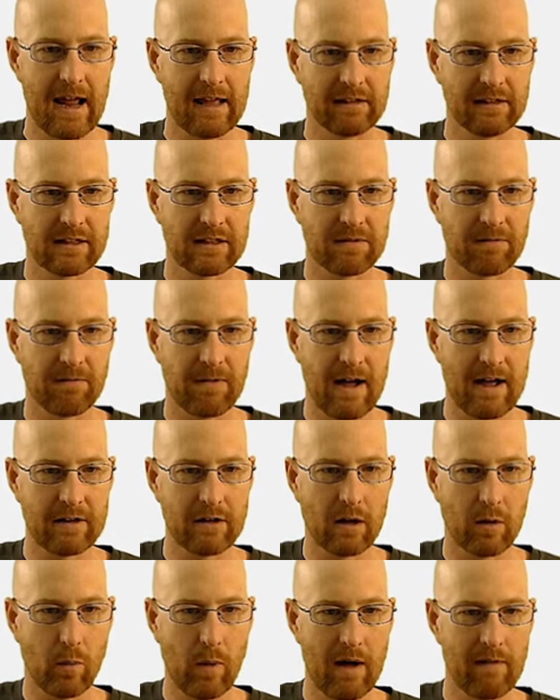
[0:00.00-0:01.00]
And let's
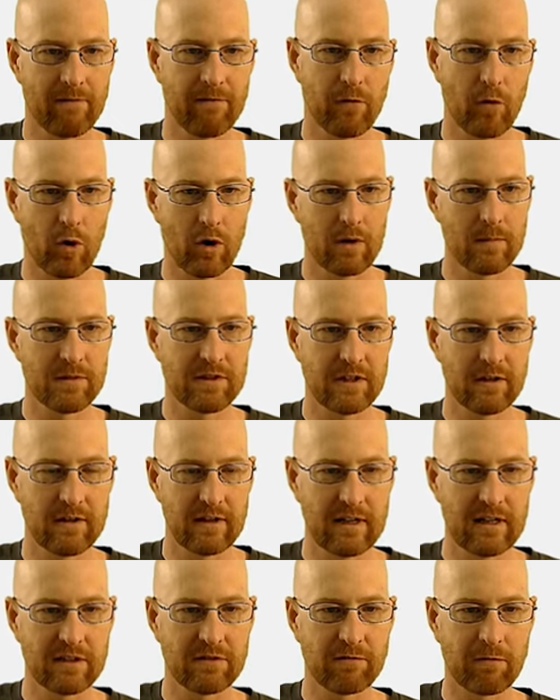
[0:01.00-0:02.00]
find our web forms. There
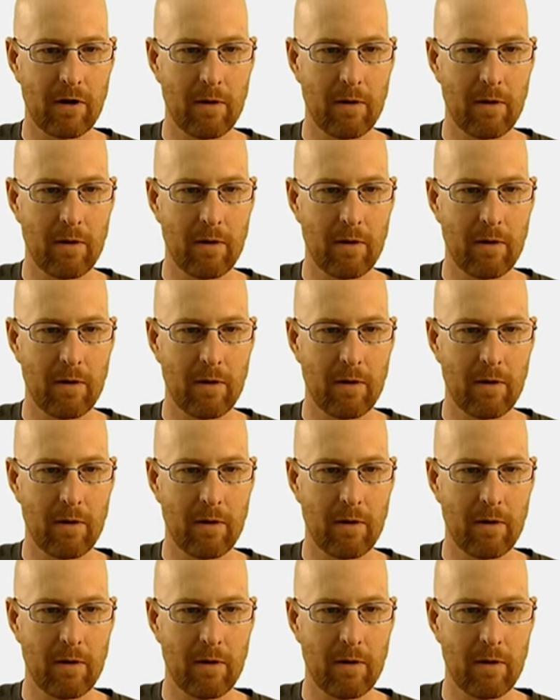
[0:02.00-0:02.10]
it is.